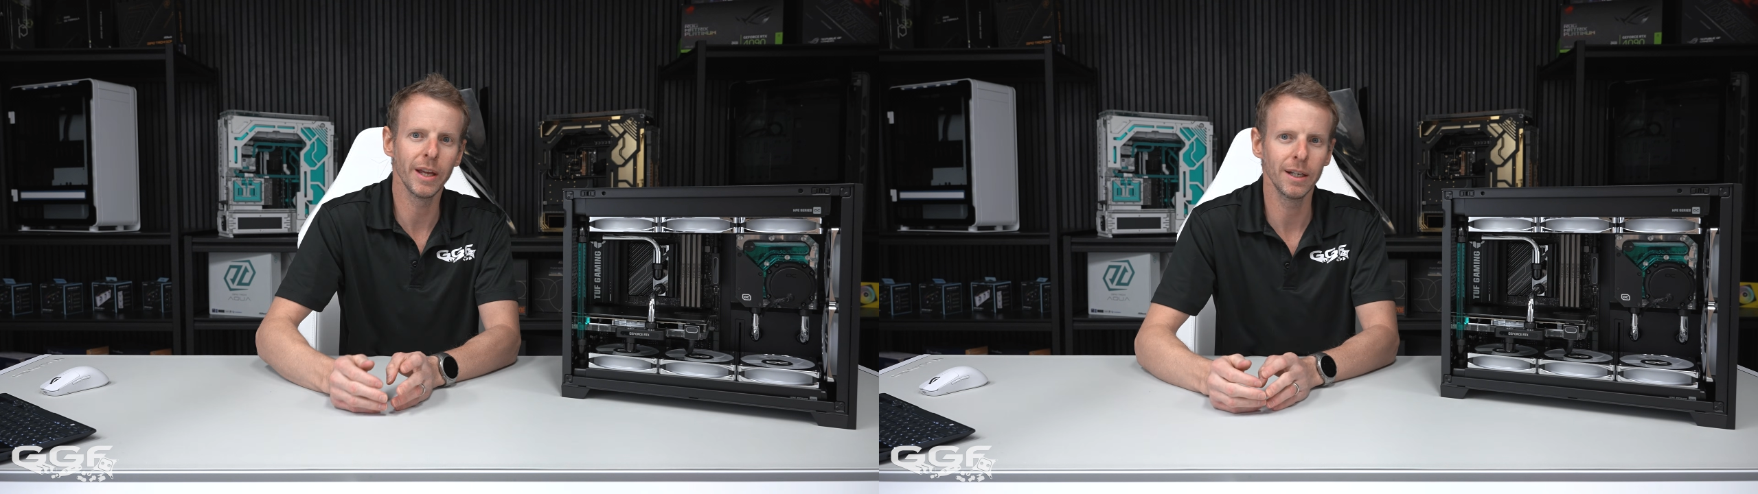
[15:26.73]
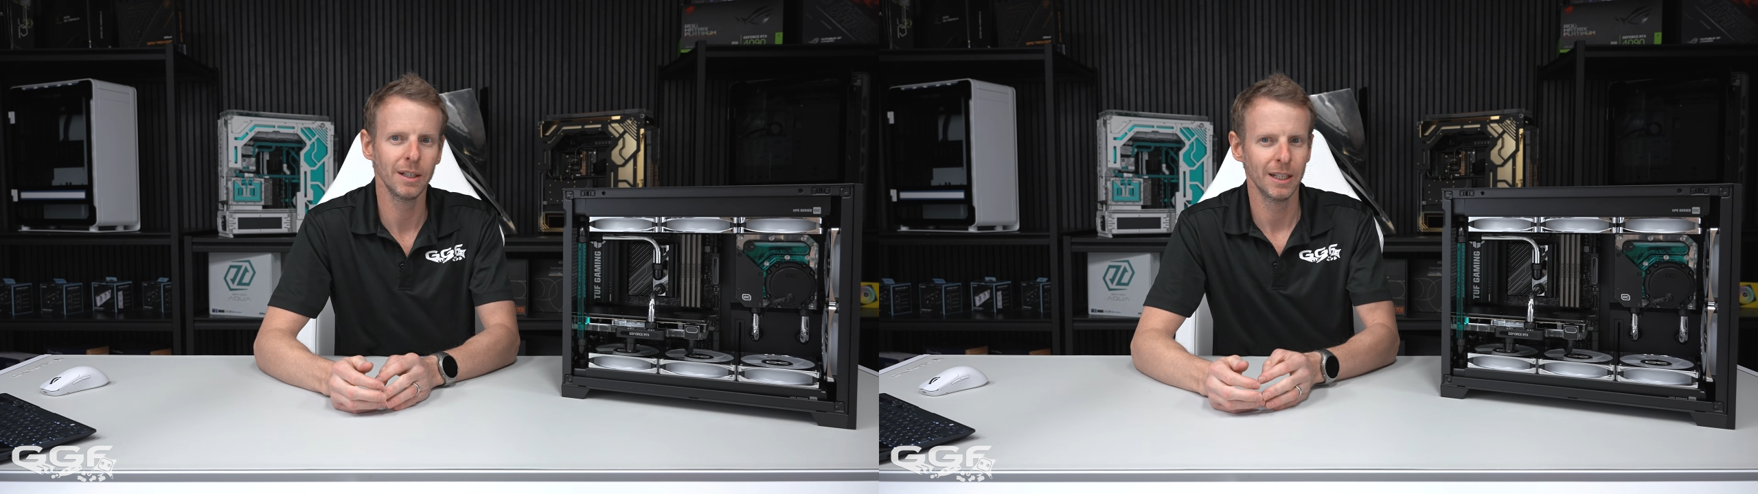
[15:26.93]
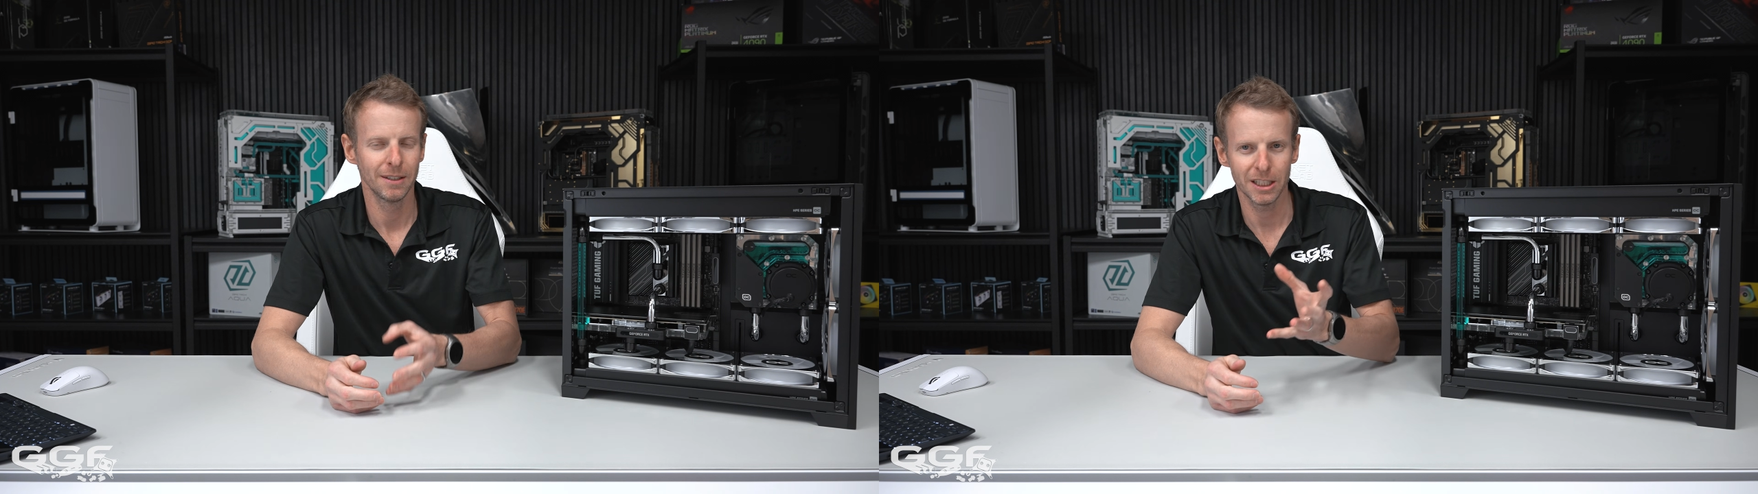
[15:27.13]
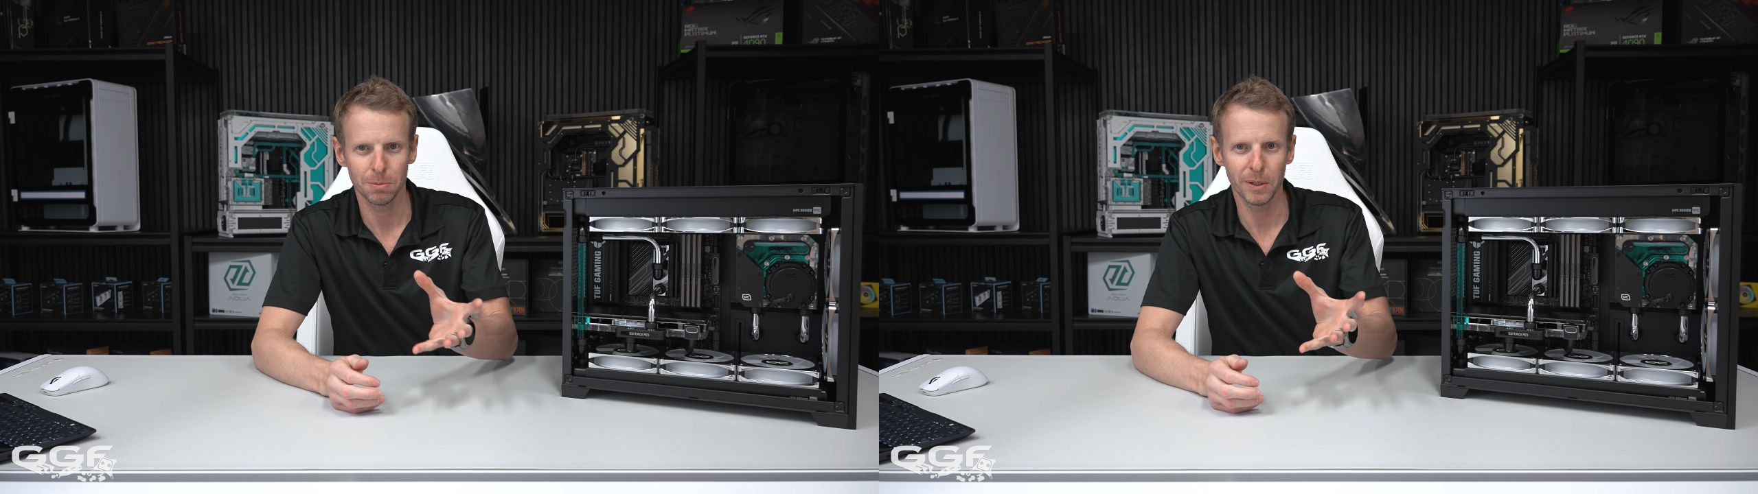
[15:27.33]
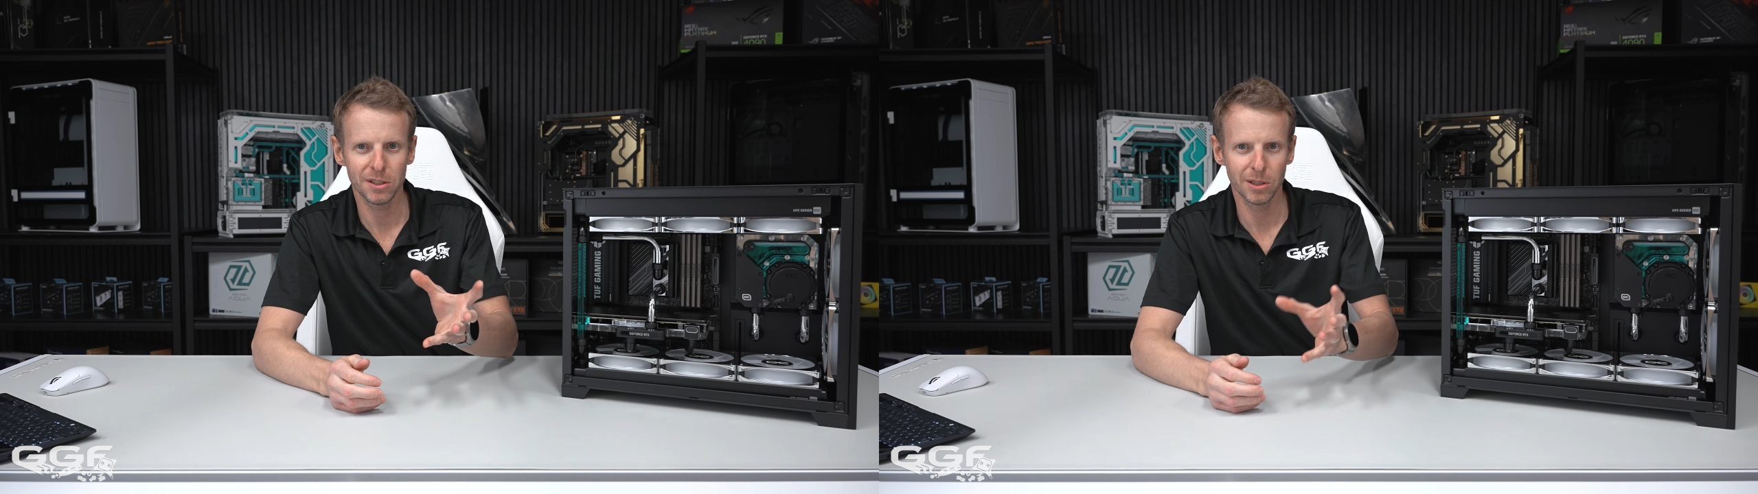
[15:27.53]
there. That's
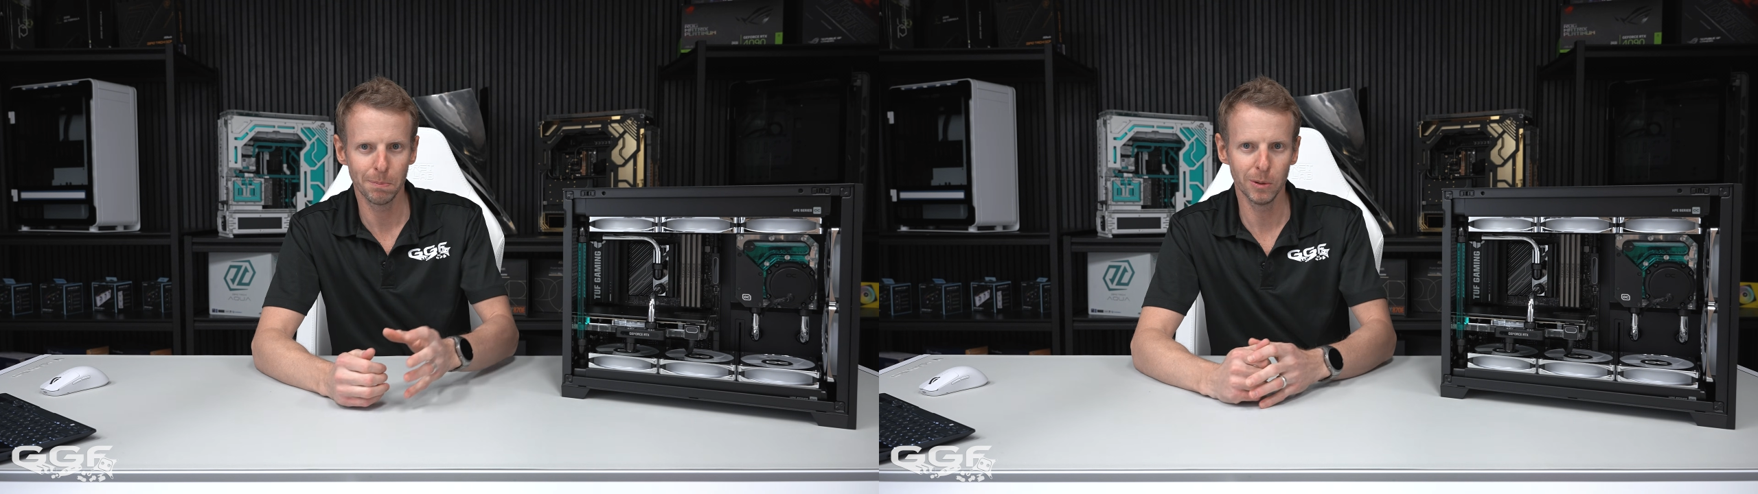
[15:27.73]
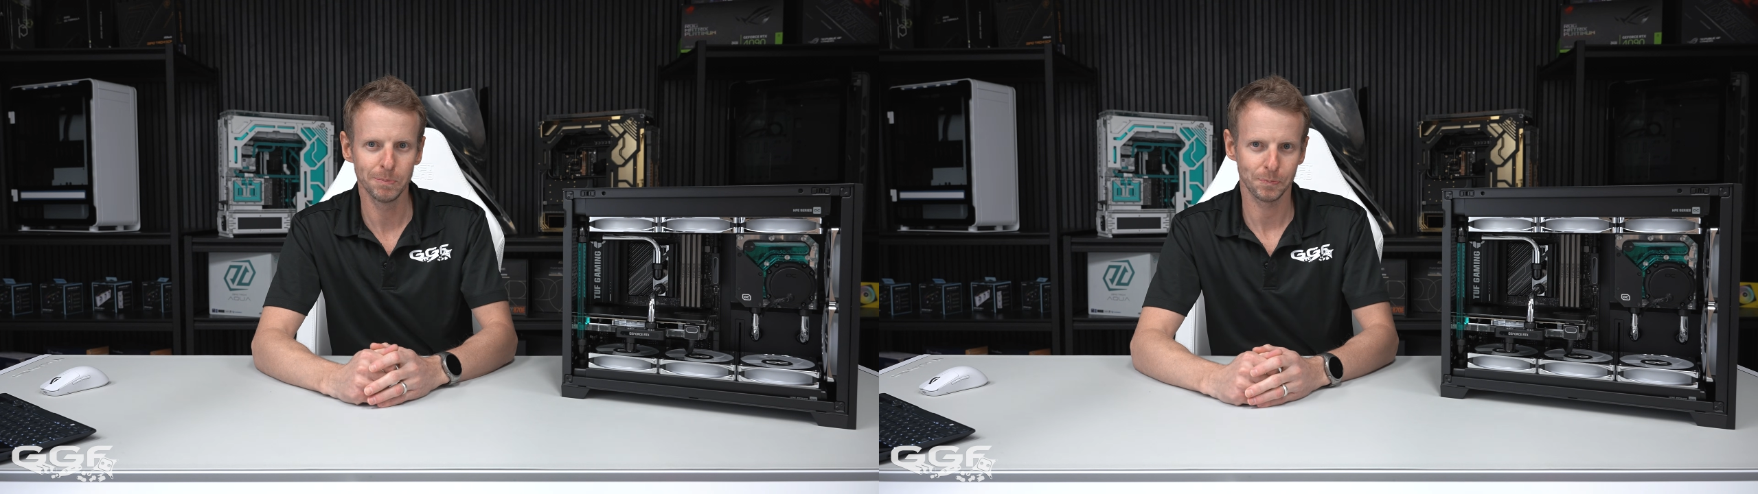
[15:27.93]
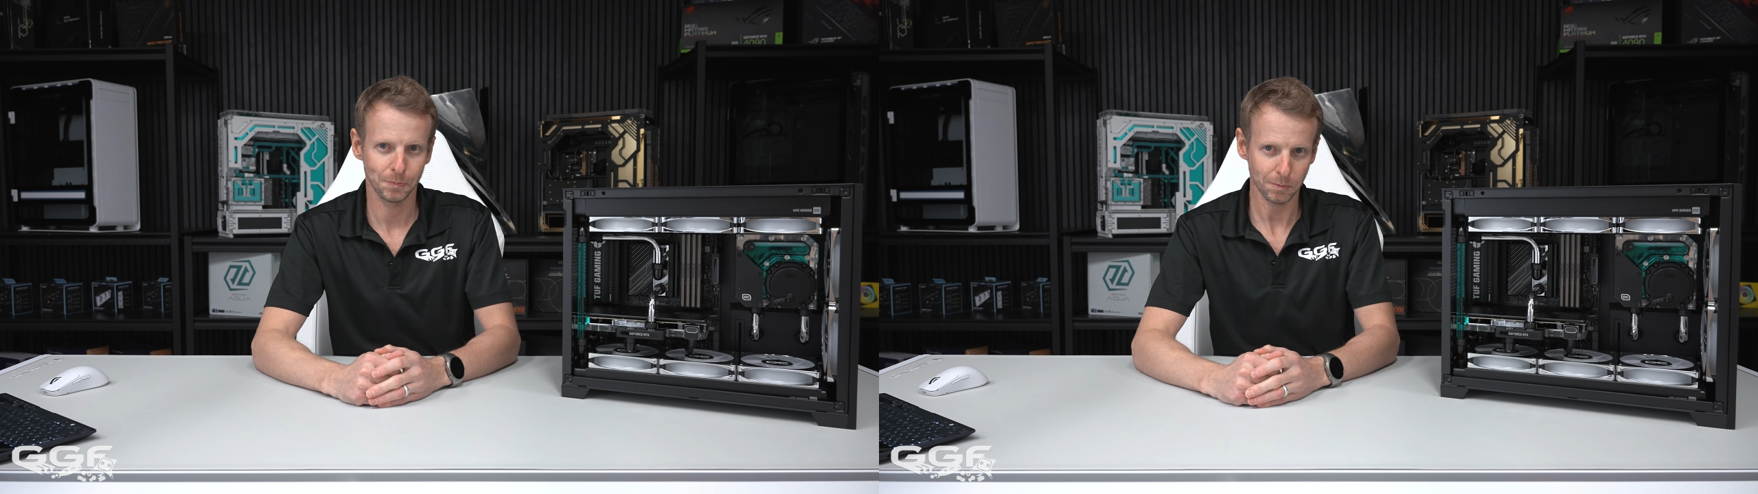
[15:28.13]
pretty simple.